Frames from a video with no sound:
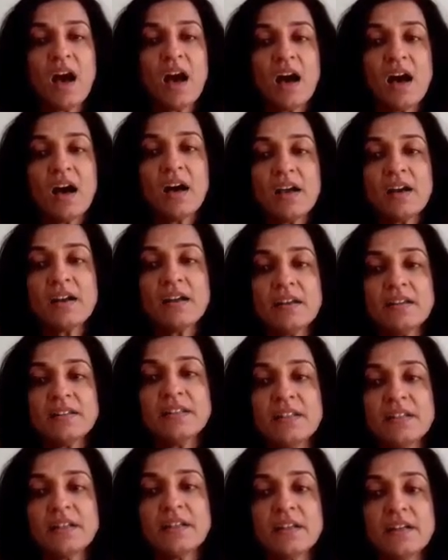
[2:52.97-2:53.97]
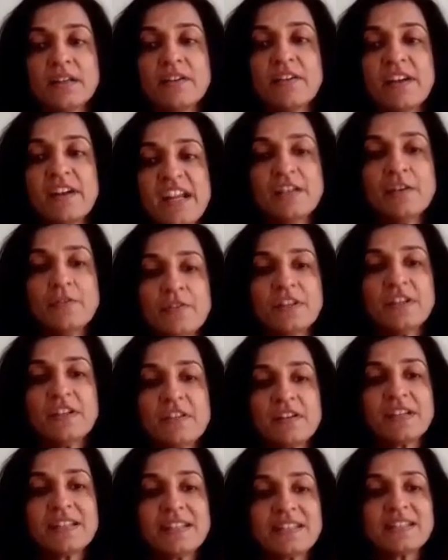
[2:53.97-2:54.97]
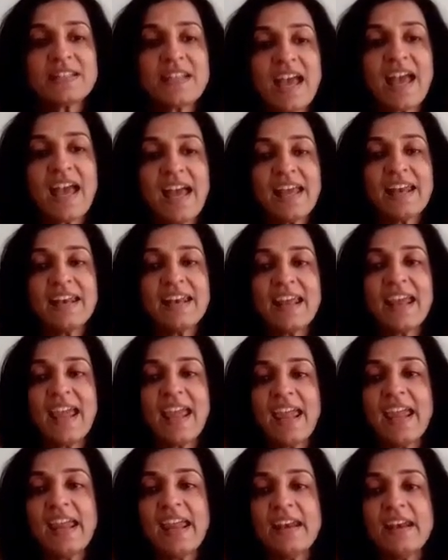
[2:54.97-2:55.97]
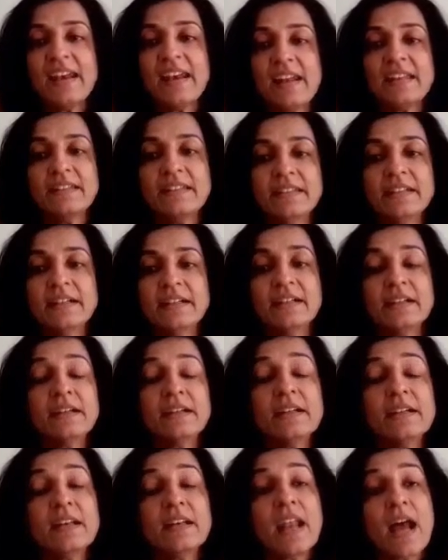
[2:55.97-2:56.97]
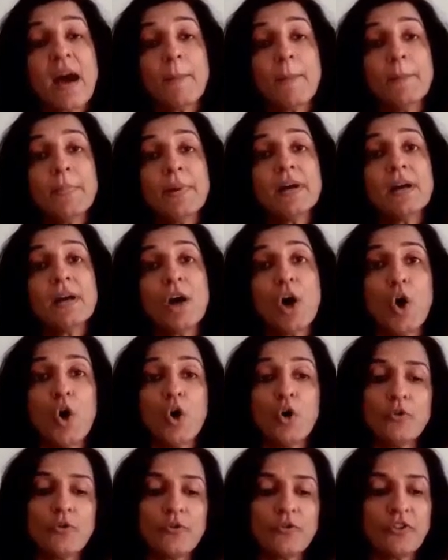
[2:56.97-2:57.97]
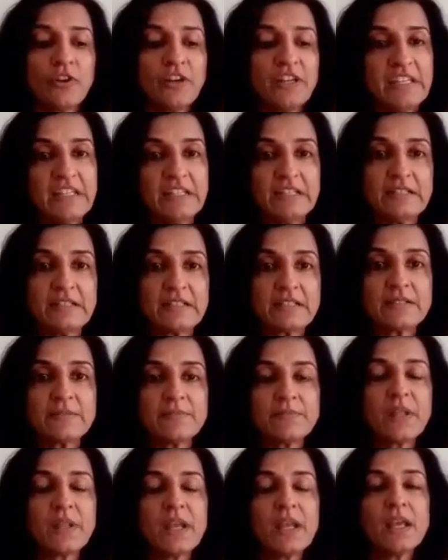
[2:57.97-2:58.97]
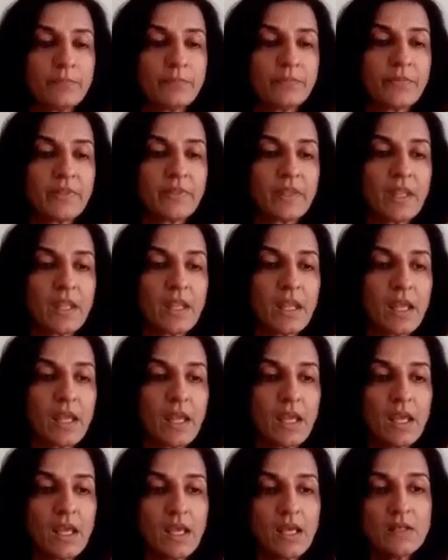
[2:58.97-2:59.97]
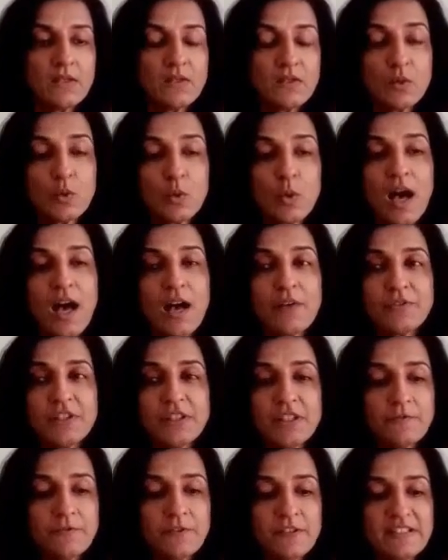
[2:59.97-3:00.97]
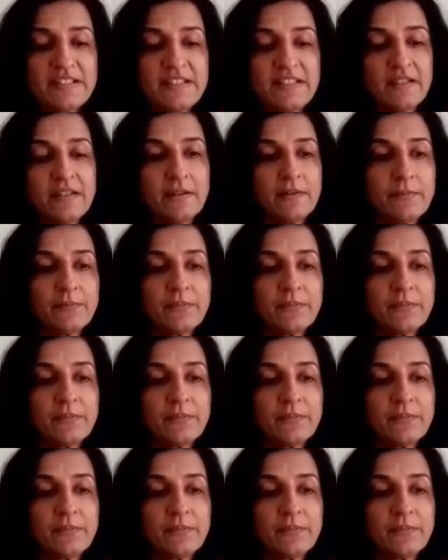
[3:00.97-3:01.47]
R the rate of interest, and N the number of years. So after the first year,